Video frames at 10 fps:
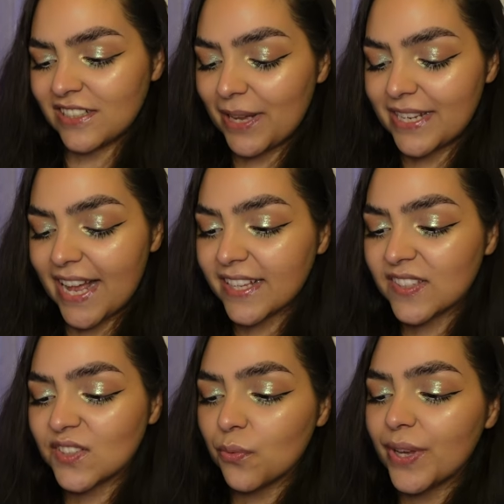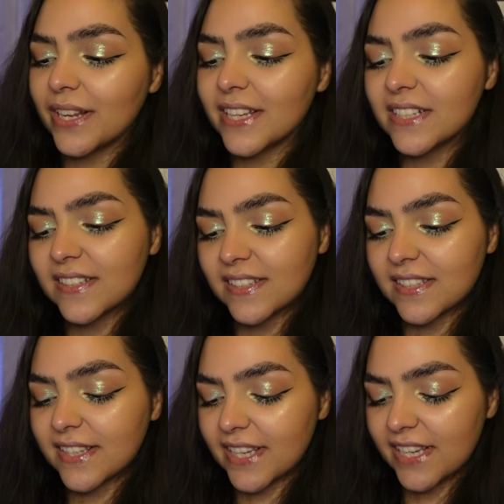Next, we did
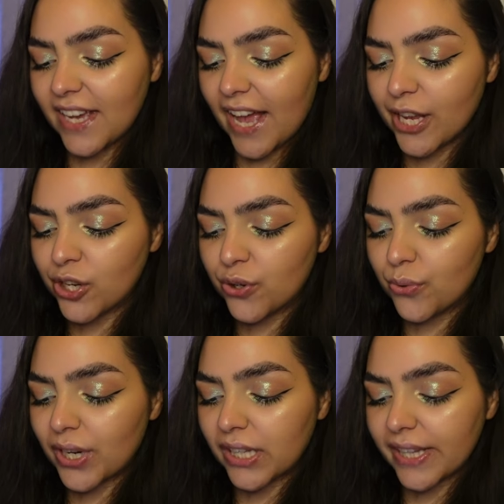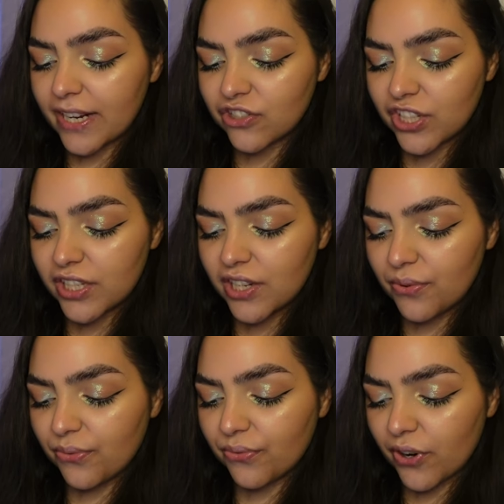see a new collection
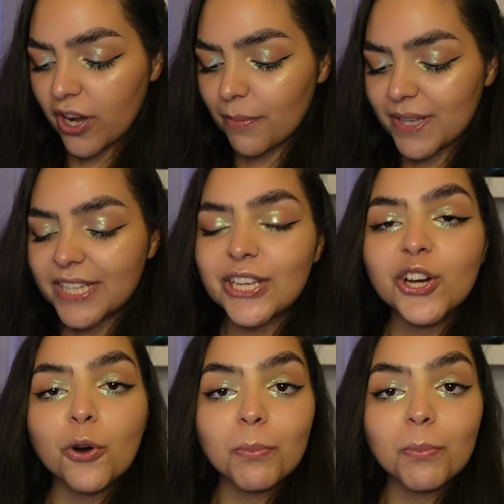from Kiko